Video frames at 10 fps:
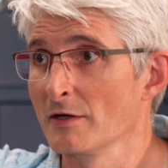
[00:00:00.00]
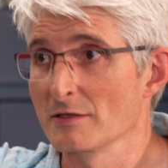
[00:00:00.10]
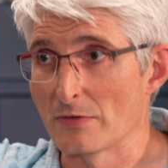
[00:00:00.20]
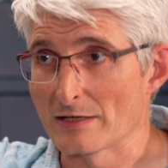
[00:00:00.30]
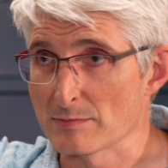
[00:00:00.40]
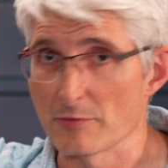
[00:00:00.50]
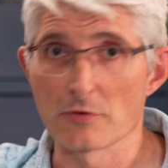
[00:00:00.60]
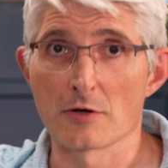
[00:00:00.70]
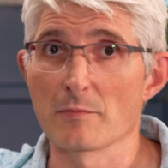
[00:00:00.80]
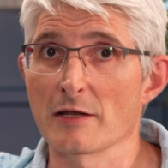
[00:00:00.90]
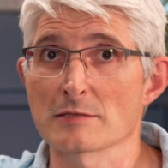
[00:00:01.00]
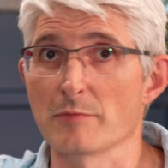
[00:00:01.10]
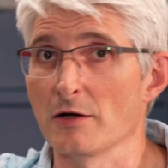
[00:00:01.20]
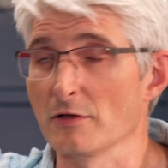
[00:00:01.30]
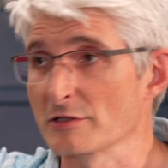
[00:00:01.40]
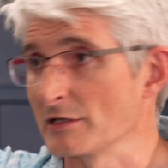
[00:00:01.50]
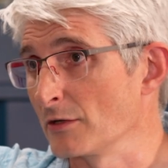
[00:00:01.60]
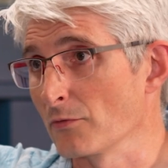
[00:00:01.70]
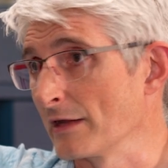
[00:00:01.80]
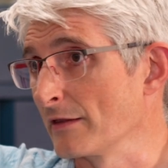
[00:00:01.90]
to explore complex biology in
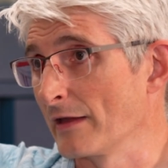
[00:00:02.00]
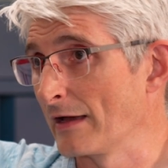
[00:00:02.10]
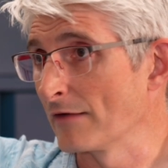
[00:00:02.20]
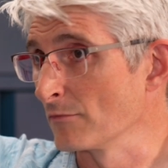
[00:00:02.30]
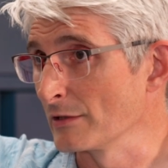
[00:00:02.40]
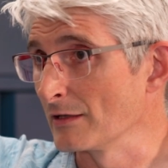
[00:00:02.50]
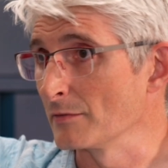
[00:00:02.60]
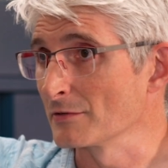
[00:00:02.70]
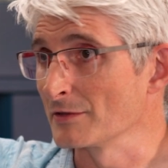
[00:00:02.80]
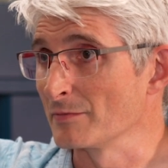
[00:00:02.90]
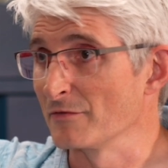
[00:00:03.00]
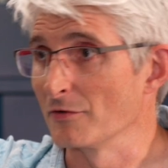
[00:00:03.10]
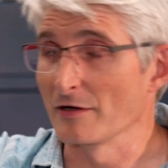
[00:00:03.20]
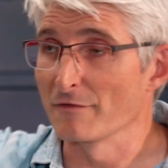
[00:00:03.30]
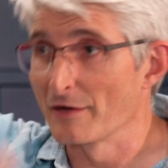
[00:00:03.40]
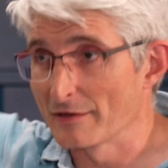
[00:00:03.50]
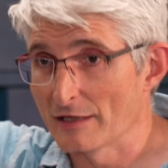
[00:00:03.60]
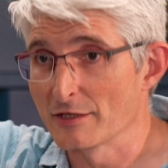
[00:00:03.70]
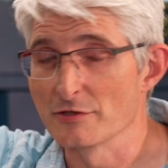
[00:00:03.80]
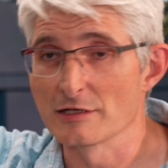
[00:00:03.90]
a way that they haven't been able to before. And I find
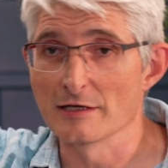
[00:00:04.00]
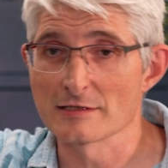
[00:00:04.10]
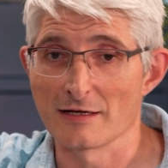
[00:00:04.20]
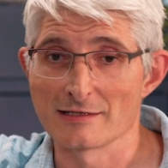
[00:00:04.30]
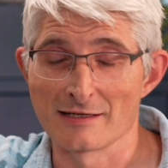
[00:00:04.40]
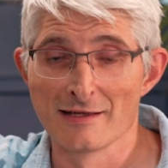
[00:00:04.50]
that hugely exciting.